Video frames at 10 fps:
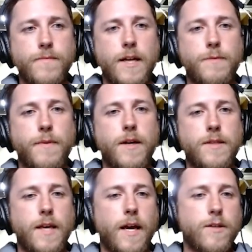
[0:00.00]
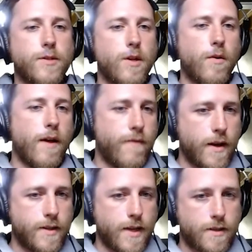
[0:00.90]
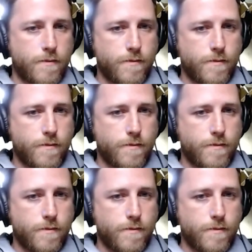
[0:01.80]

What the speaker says: is because the Angels don't have Phantasm.